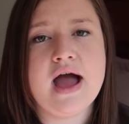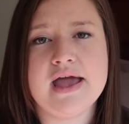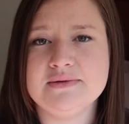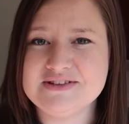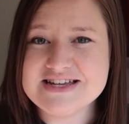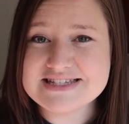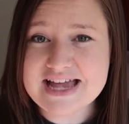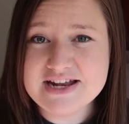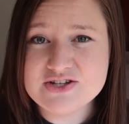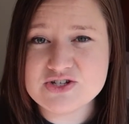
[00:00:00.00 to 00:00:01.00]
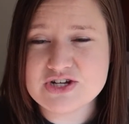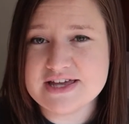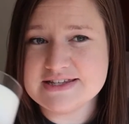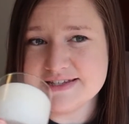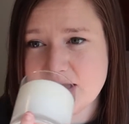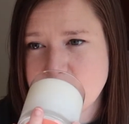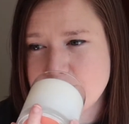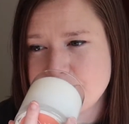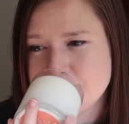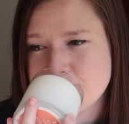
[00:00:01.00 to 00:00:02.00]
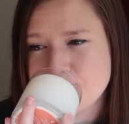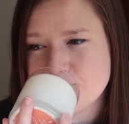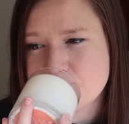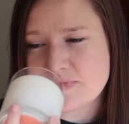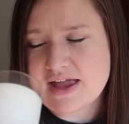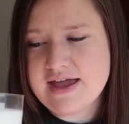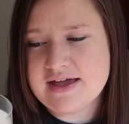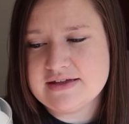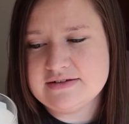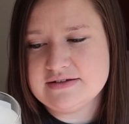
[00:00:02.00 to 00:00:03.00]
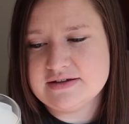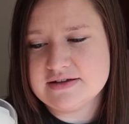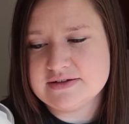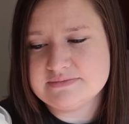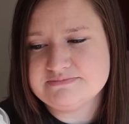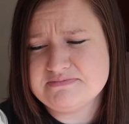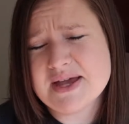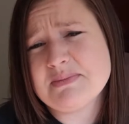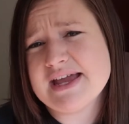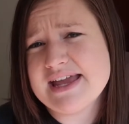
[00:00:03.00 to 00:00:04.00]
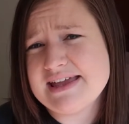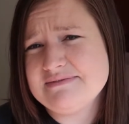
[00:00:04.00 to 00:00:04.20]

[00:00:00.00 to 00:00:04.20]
I am really excited to try this out and make my